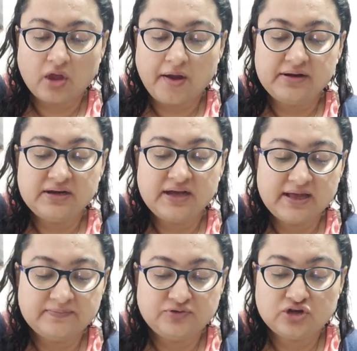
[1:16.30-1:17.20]
And it
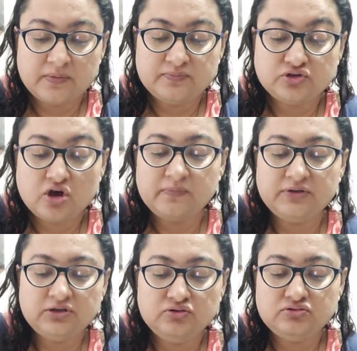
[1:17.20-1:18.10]
helps to absorb
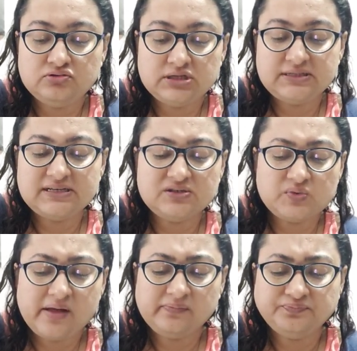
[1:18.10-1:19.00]
the nutrients as
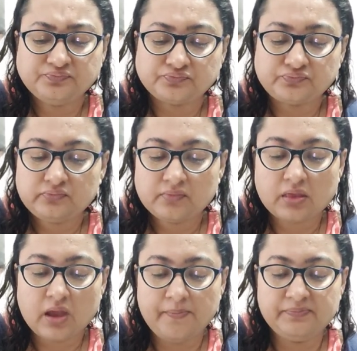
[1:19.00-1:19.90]
well,
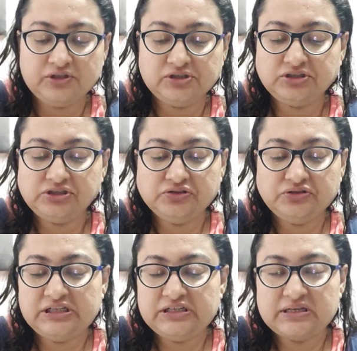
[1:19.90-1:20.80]
because you
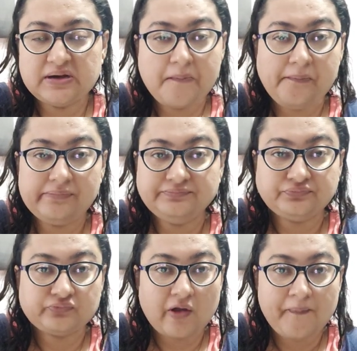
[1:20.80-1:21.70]
need some
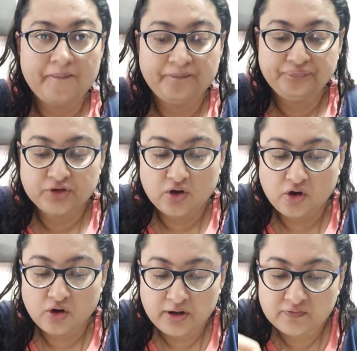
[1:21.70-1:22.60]

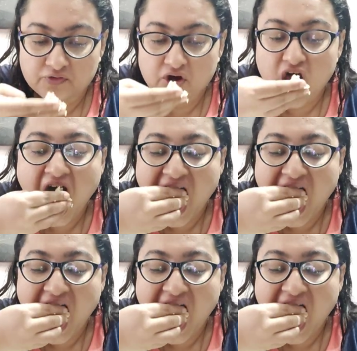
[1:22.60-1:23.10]
oil for